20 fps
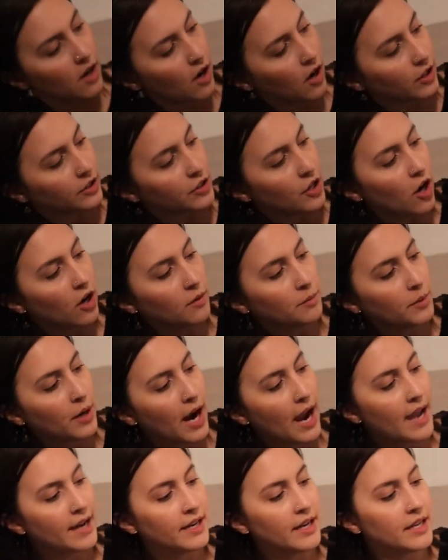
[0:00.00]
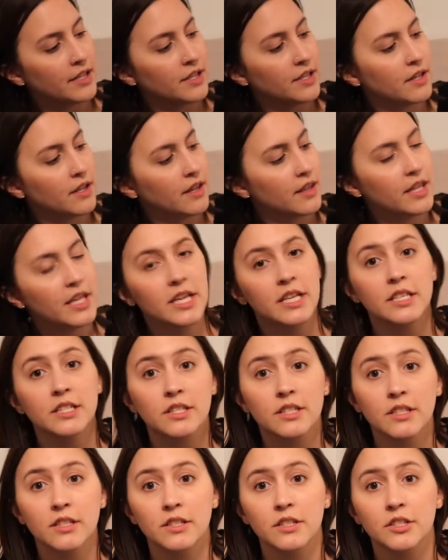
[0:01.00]
our dog, Brad, and
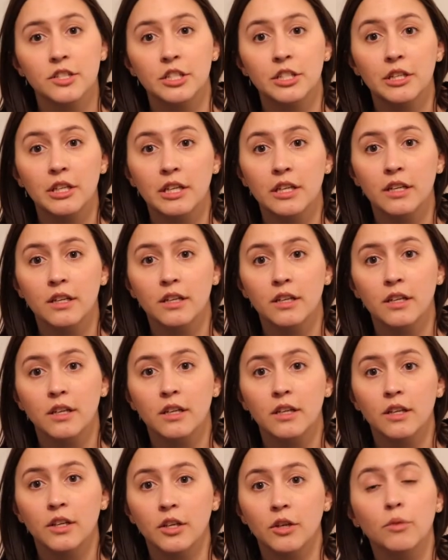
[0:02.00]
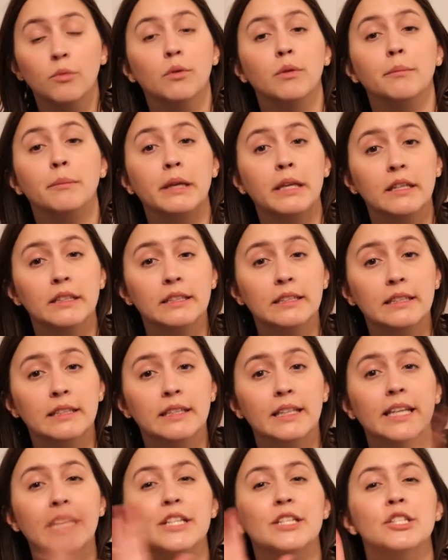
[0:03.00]
this, she, you will meet
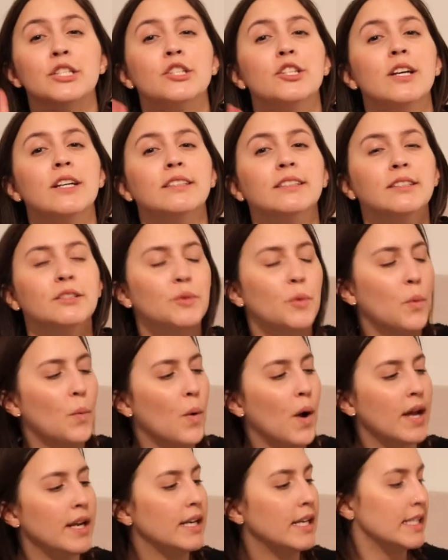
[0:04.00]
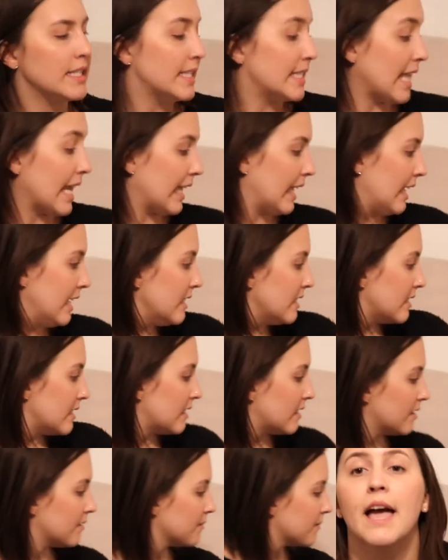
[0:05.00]
in just 1 second.
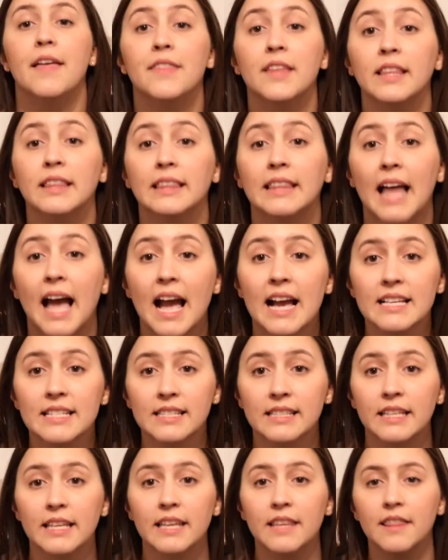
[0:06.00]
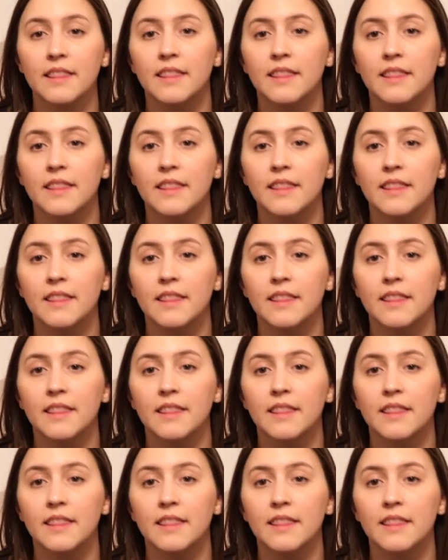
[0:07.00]
And then lastly,